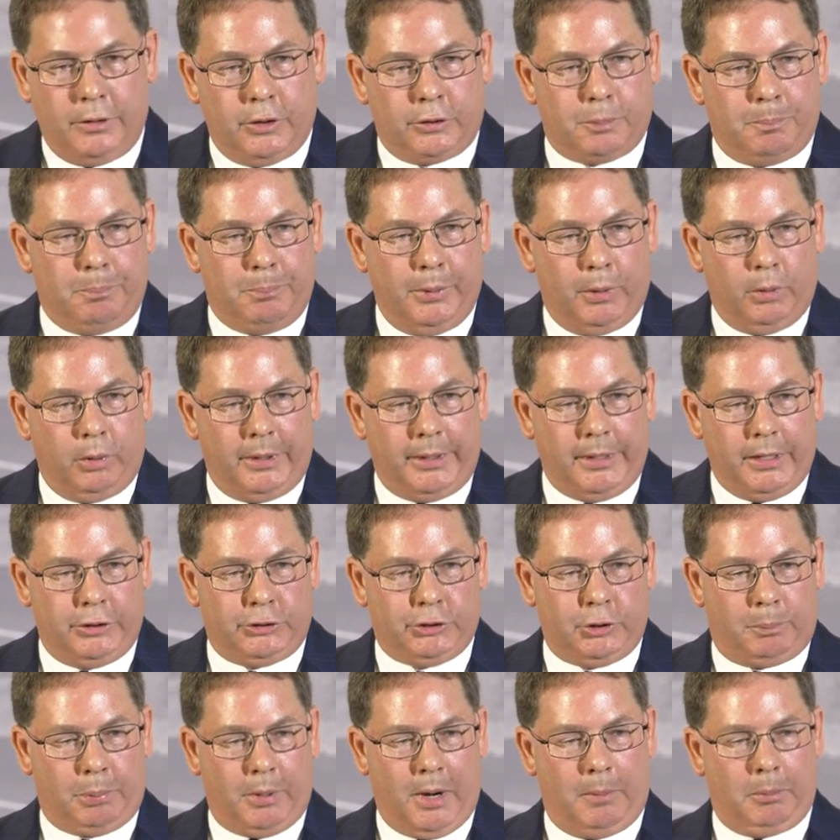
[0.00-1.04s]
This building,
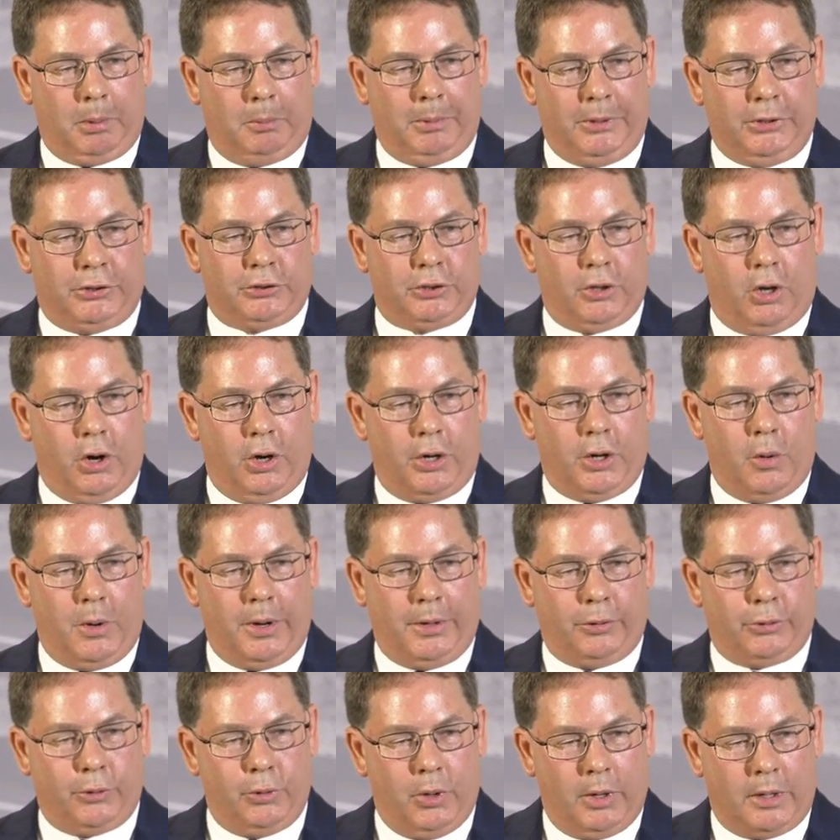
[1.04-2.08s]
as you probably saw
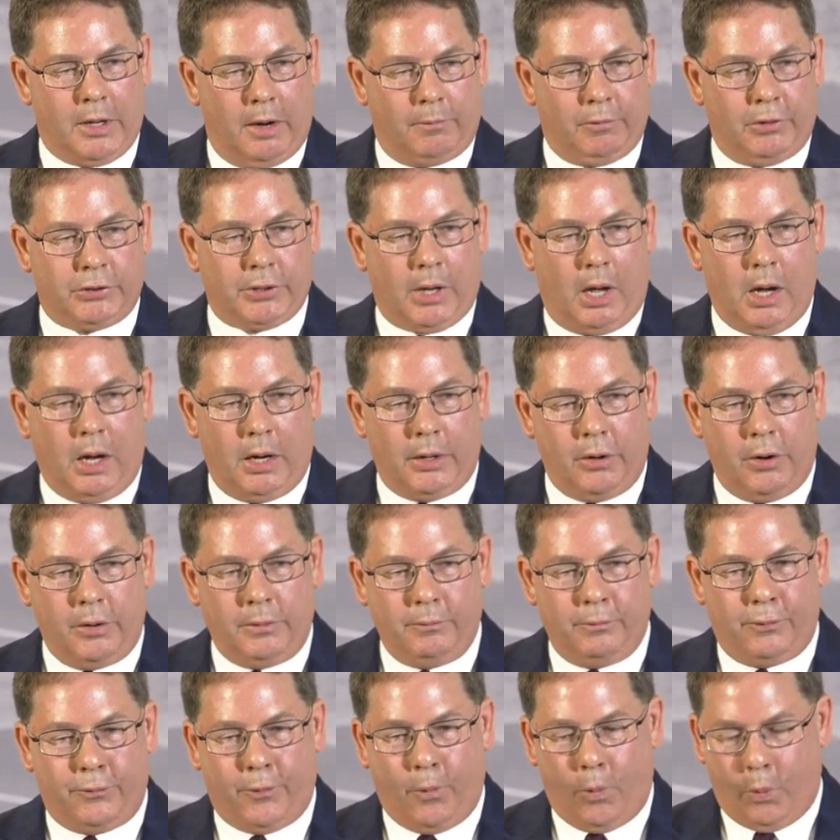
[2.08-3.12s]
going through it, covers
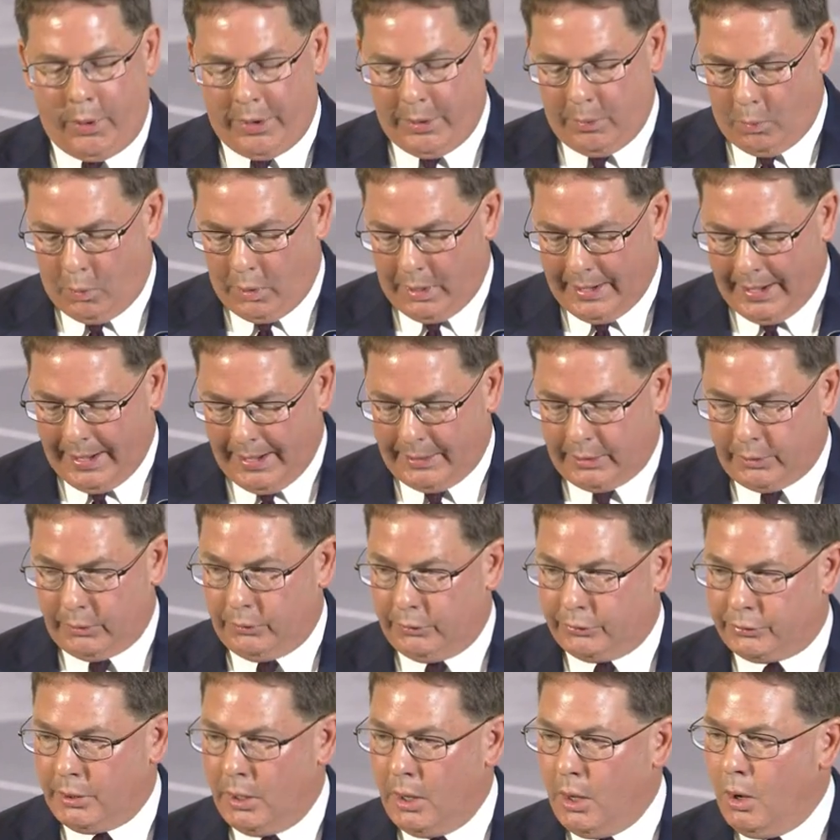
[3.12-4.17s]
141
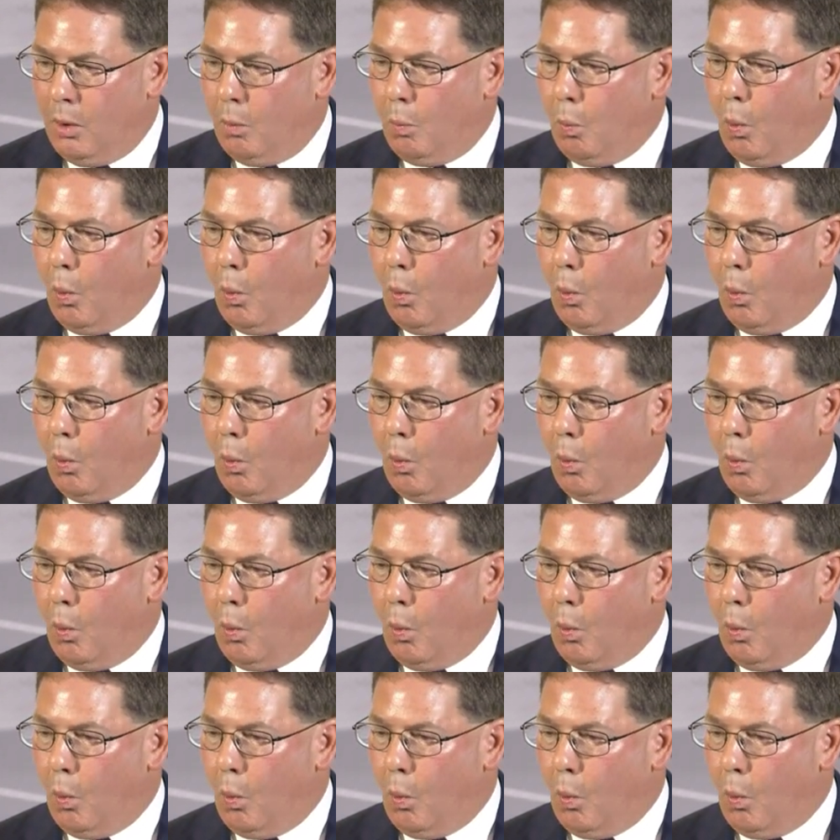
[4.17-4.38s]
acres,